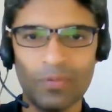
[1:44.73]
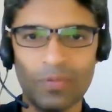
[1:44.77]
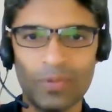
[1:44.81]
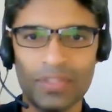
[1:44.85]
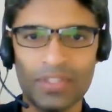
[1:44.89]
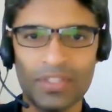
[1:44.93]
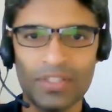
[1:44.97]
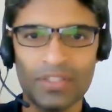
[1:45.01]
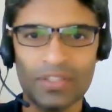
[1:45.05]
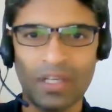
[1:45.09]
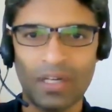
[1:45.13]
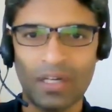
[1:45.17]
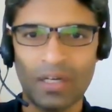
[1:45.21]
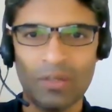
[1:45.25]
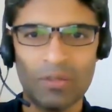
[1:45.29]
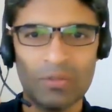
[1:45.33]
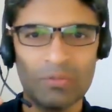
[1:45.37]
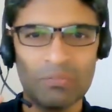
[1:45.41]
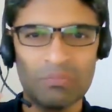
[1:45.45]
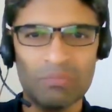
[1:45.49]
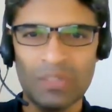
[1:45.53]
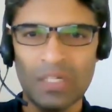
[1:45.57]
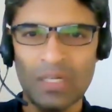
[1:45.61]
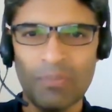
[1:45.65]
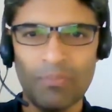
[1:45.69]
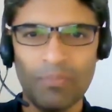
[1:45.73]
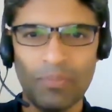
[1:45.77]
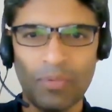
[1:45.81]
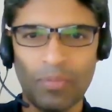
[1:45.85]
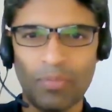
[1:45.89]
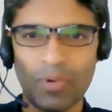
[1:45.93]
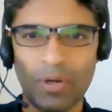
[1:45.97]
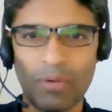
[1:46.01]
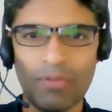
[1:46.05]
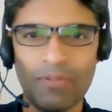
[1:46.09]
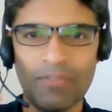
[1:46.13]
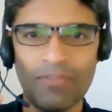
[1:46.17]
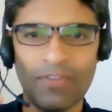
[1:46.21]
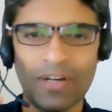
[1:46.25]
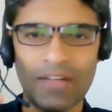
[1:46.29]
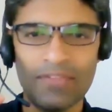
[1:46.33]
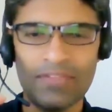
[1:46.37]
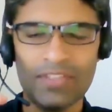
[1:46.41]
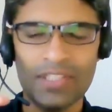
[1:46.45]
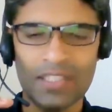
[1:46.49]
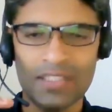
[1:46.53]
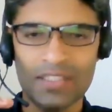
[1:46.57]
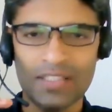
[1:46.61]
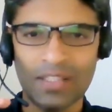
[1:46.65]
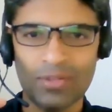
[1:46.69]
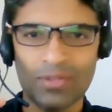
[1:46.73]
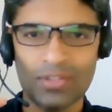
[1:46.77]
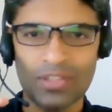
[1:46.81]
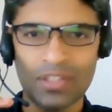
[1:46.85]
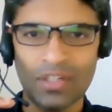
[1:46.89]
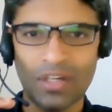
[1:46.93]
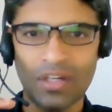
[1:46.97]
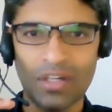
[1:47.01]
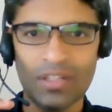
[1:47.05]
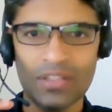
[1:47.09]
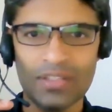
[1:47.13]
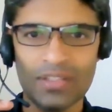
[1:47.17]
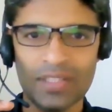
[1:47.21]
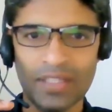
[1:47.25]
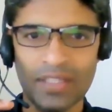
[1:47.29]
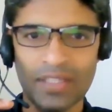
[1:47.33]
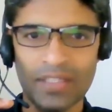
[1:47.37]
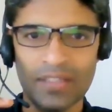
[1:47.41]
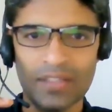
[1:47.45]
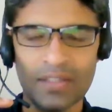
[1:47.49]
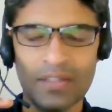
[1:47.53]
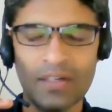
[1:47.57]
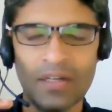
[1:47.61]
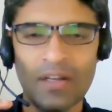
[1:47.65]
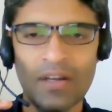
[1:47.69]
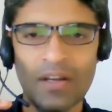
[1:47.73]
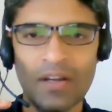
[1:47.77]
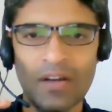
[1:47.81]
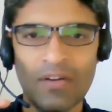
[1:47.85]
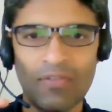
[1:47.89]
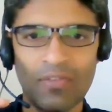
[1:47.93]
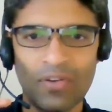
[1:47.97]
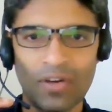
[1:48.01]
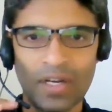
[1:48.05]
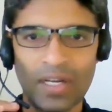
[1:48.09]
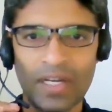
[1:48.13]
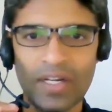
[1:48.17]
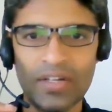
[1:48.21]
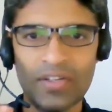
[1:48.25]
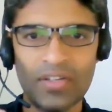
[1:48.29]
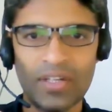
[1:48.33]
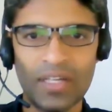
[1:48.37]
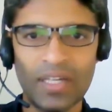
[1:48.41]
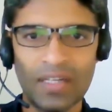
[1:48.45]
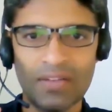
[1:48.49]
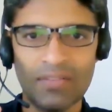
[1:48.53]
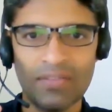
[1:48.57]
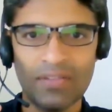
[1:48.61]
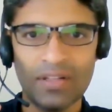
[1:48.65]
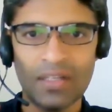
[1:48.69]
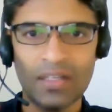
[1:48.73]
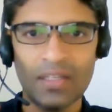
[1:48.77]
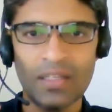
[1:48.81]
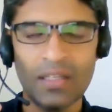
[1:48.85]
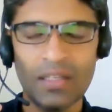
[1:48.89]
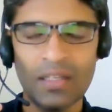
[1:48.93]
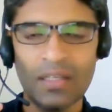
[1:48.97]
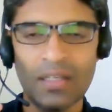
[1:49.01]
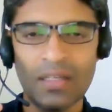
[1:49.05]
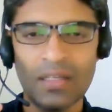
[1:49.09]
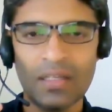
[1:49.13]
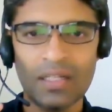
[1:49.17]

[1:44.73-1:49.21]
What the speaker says: which is around probably $5,000, $6,000 a year for an entry-level